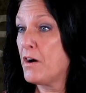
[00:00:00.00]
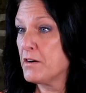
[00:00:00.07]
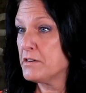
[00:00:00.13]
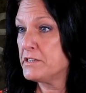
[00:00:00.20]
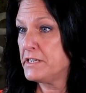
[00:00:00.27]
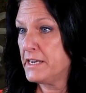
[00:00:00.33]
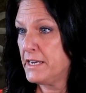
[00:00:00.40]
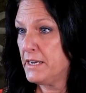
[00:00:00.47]
our
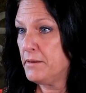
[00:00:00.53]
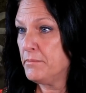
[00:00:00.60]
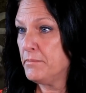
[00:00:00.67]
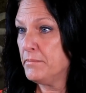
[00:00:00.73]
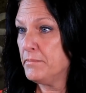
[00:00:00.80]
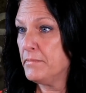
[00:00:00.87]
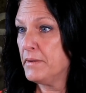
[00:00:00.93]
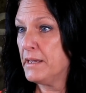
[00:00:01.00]

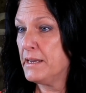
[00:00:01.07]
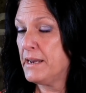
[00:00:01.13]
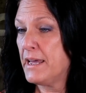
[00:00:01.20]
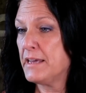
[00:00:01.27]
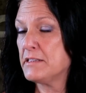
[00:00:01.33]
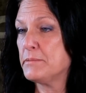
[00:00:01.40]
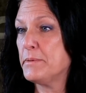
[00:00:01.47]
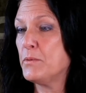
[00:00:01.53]
team, it
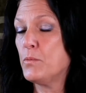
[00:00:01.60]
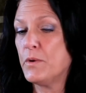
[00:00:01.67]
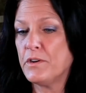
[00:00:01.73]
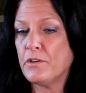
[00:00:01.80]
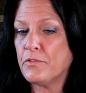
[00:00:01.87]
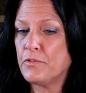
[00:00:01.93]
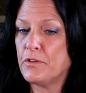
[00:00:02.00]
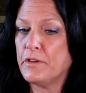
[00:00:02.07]
has been
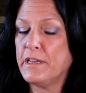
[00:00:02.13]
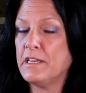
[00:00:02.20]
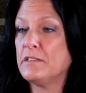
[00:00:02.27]
wonderful.